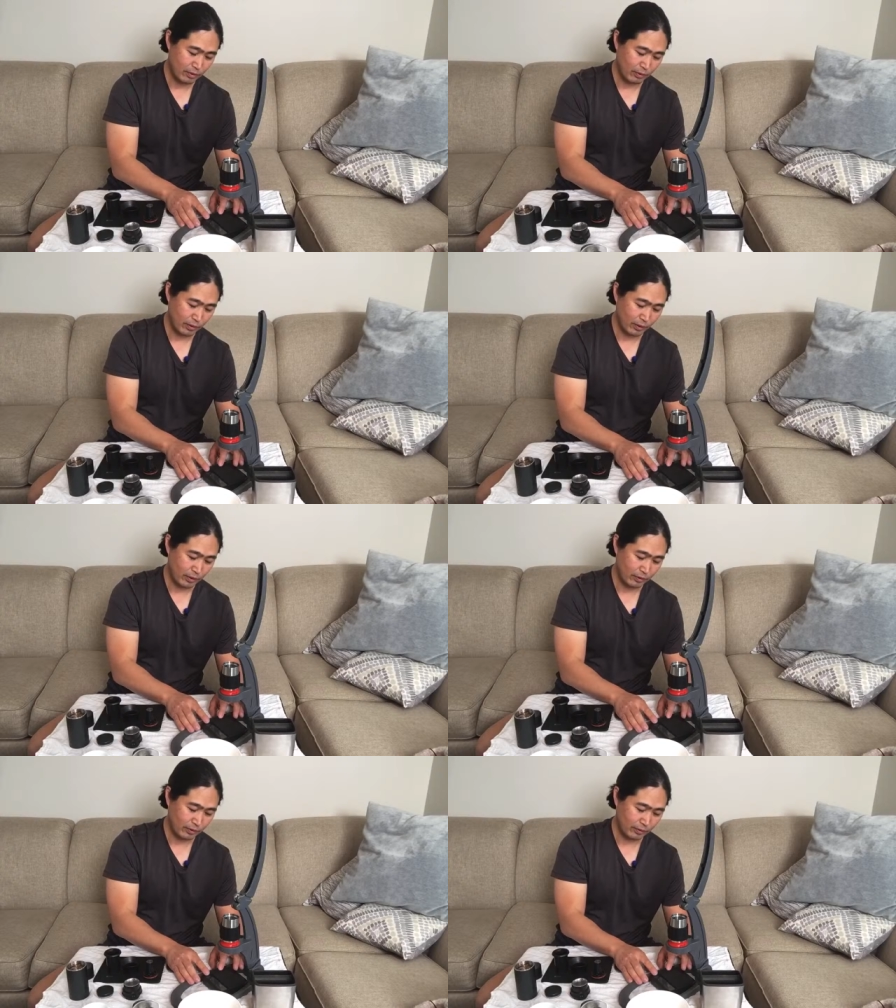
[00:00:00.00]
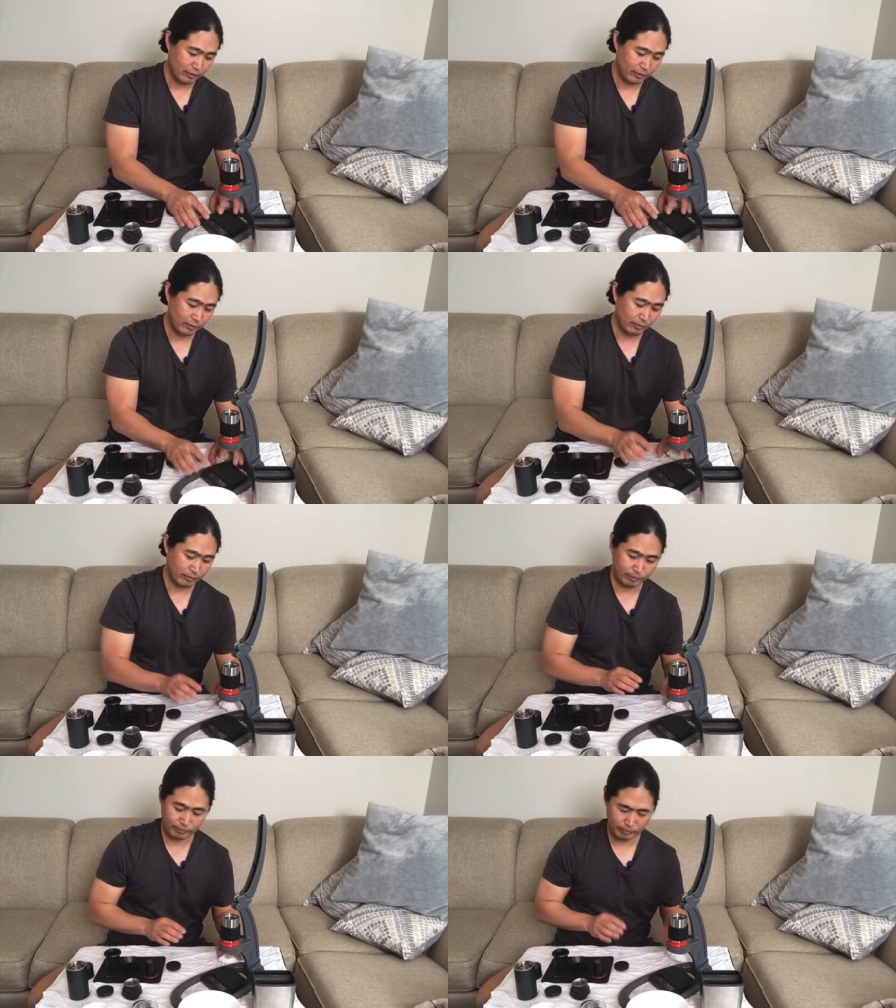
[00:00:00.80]
Okay,
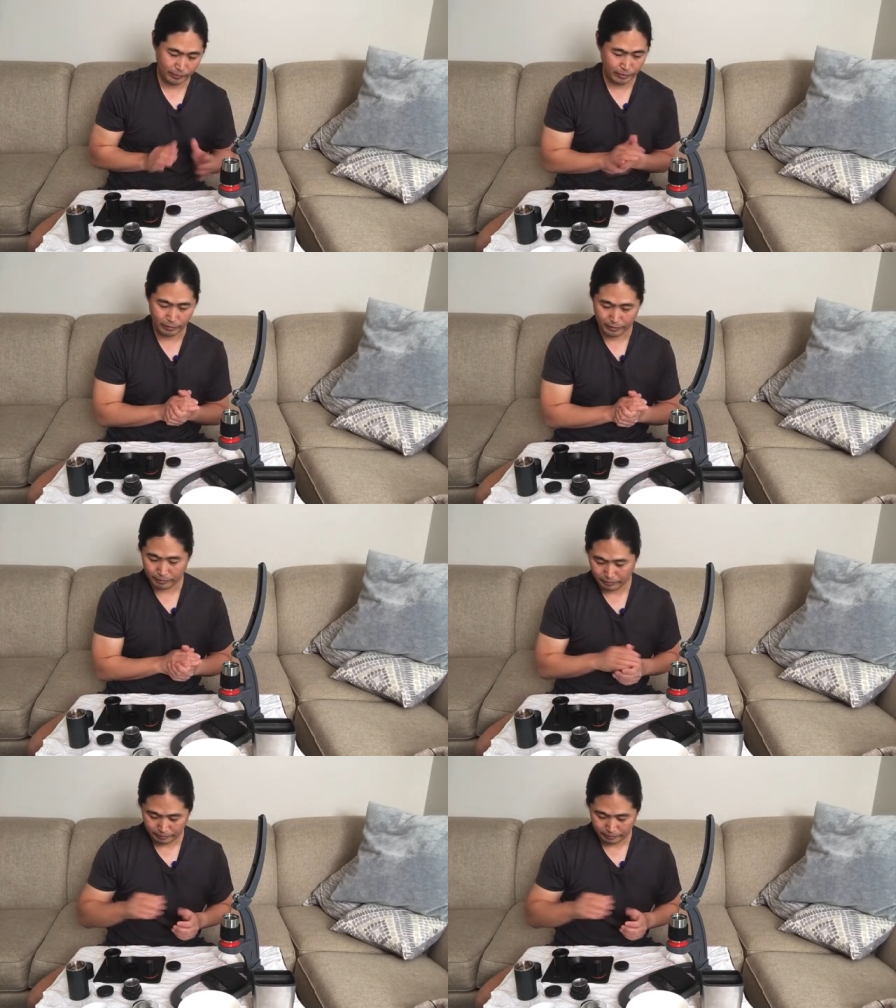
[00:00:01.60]
there we go.